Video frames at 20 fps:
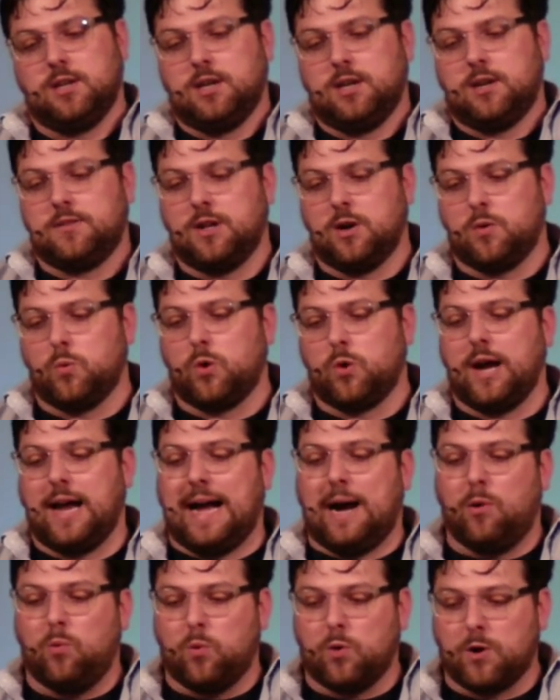There were
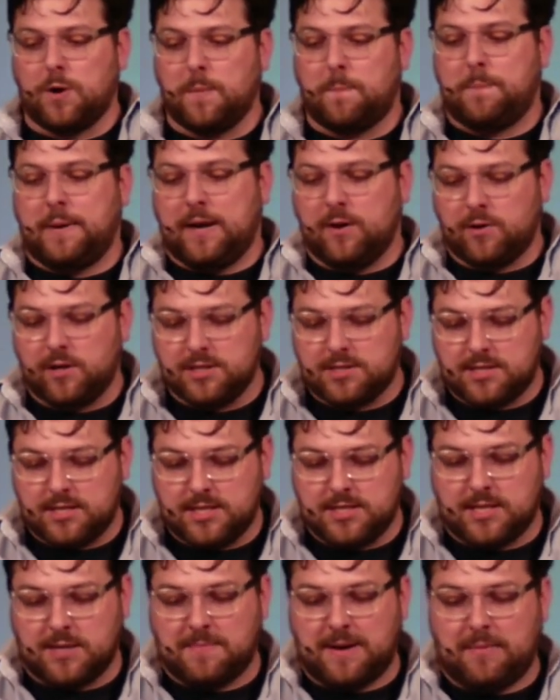outward
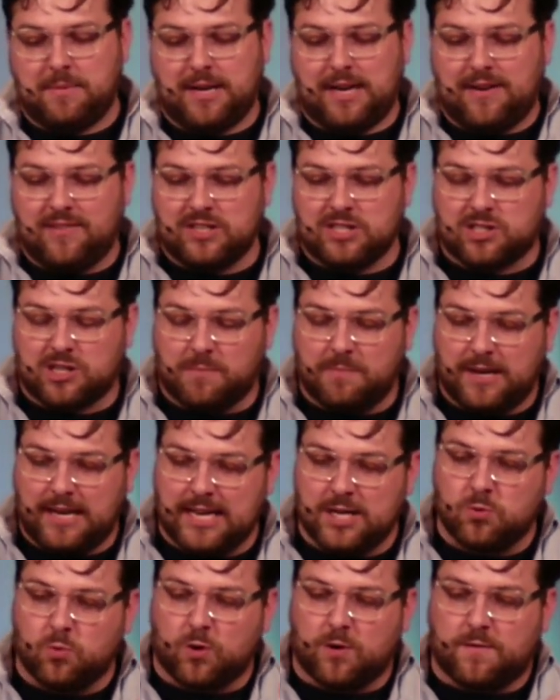appearances and maybe even some
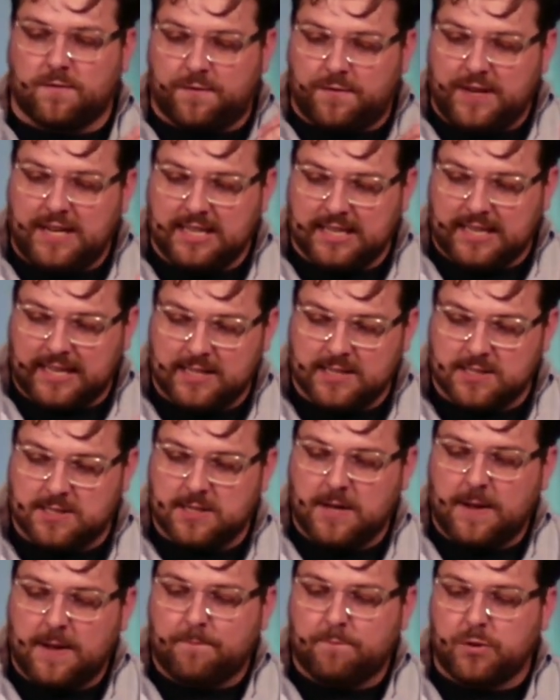inward feelings,
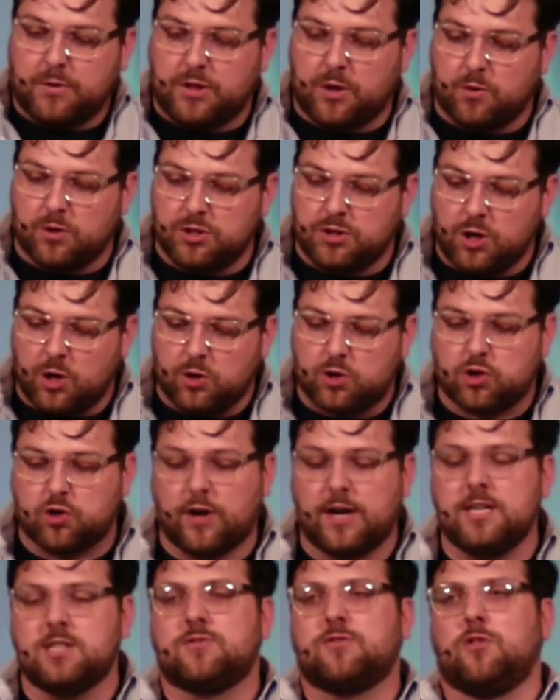but there was no
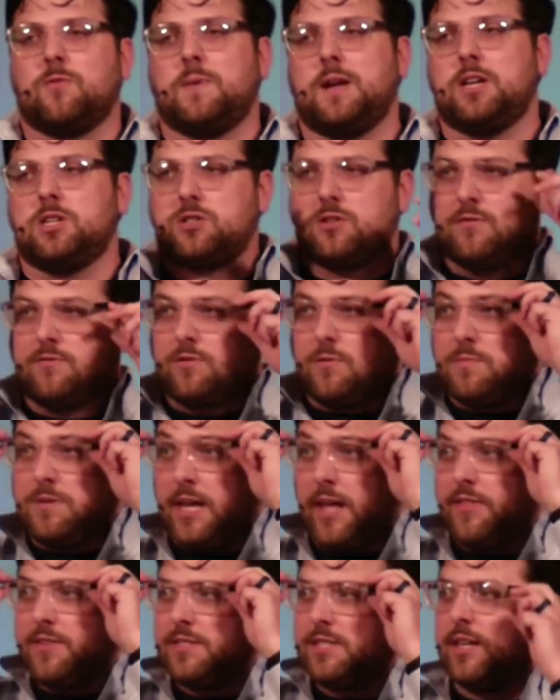transformation from
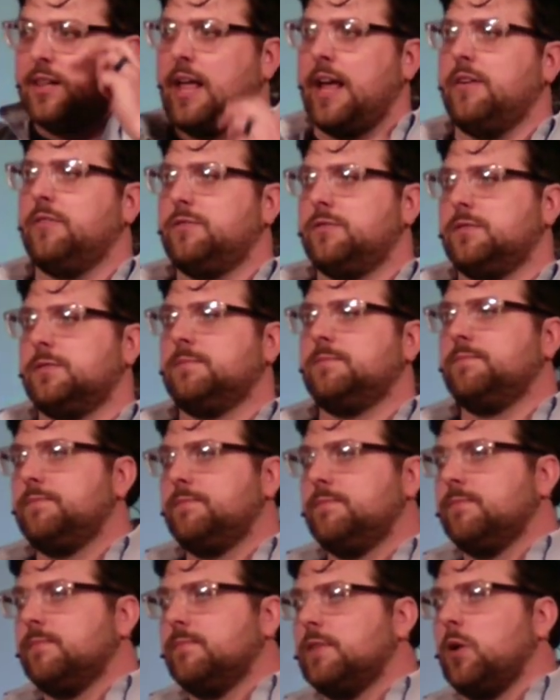death to life.
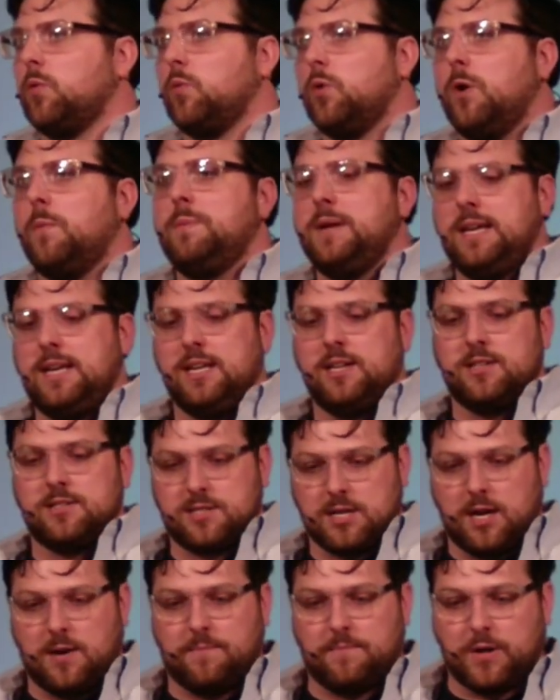There will be
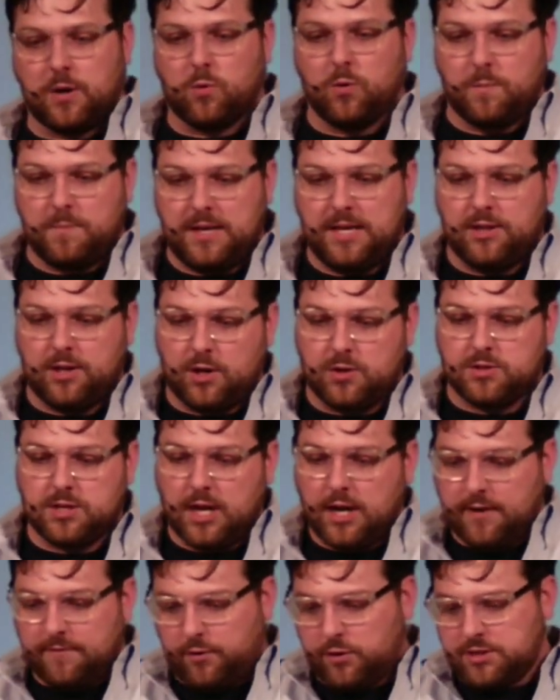some. There will be those.
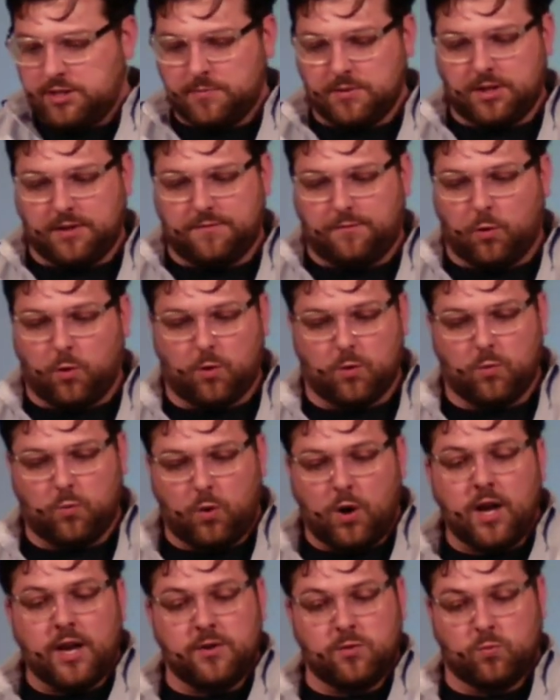1 Timothy 4
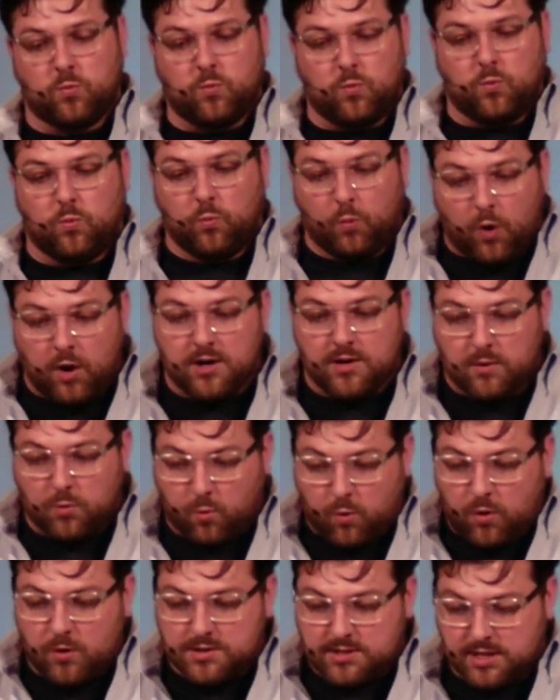1
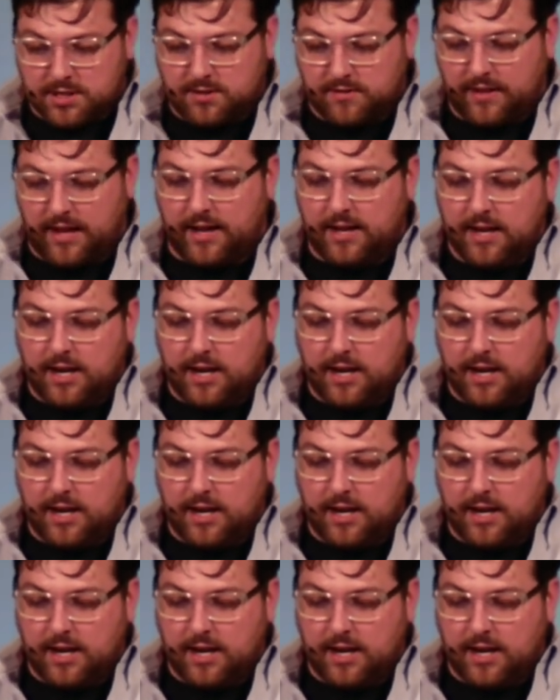warns us of that.